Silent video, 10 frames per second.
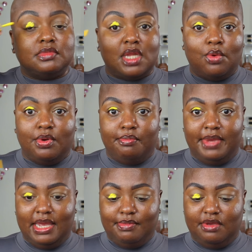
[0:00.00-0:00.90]
Now what
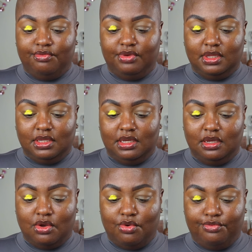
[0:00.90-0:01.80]
made me really
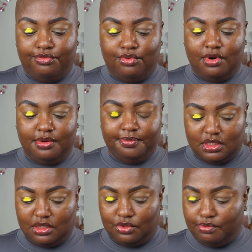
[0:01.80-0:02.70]
go for the
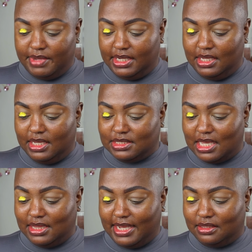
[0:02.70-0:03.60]
little mini is
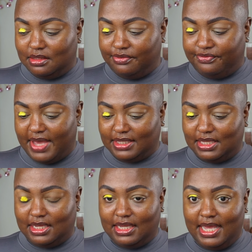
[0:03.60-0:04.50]
I liked the fact
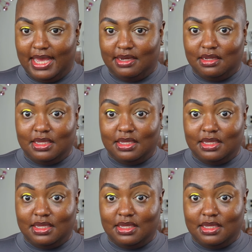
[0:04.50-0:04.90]
that it had a